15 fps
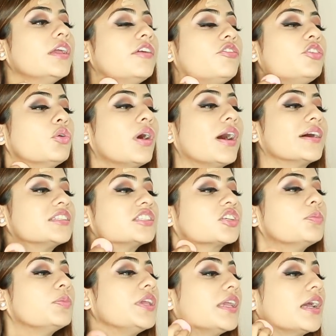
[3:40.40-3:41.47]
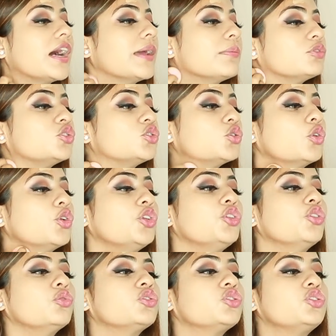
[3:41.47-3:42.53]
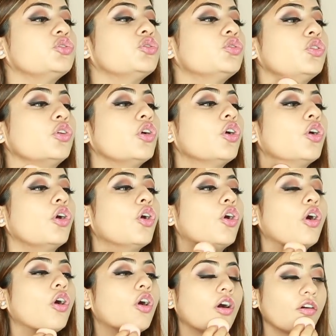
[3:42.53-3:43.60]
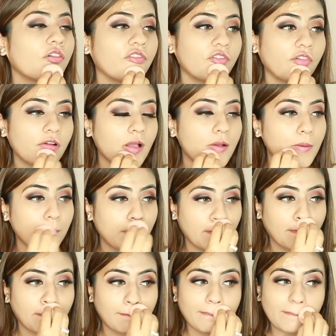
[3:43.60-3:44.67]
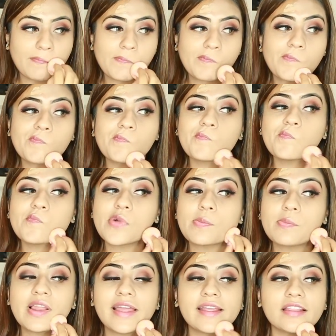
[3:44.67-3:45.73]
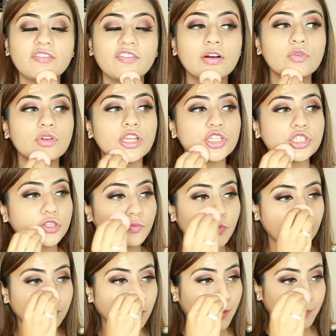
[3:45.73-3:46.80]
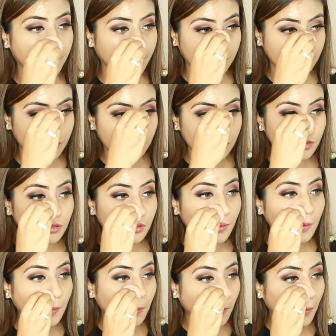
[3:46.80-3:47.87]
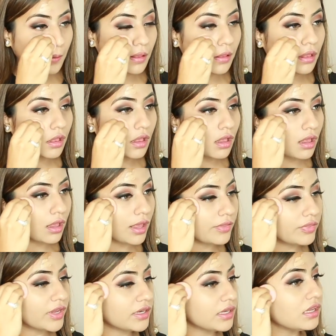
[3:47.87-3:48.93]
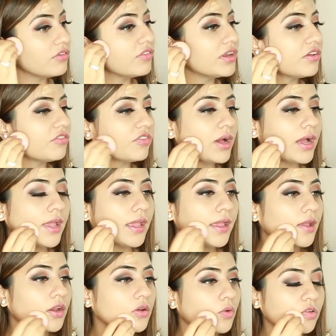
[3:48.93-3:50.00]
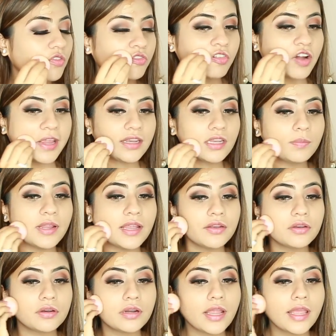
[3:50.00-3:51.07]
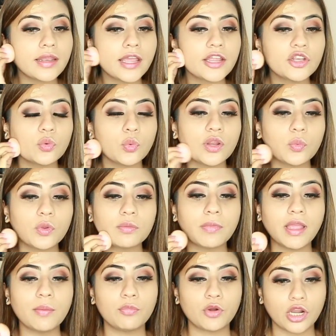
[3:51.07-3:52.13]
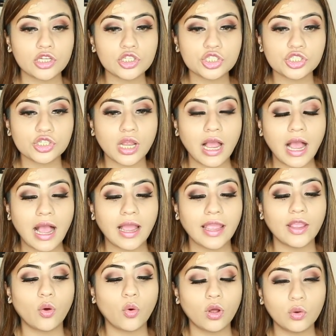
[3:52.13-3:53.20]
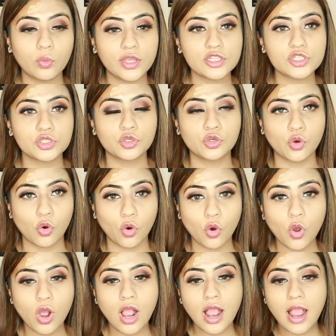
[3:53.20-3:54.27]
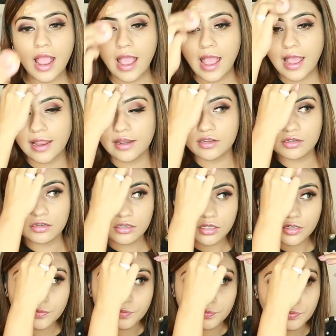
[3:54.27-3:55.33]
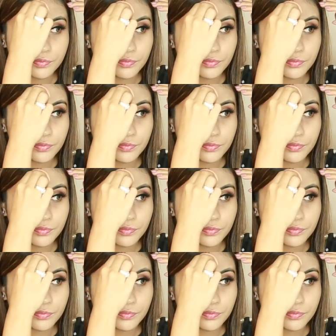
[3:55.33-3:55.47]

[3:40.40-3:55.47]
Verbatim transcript: if you ask me I'm so used to of applying the foundation with my blender that even if I don't find a blender and I do it with my brush, I always go and uh,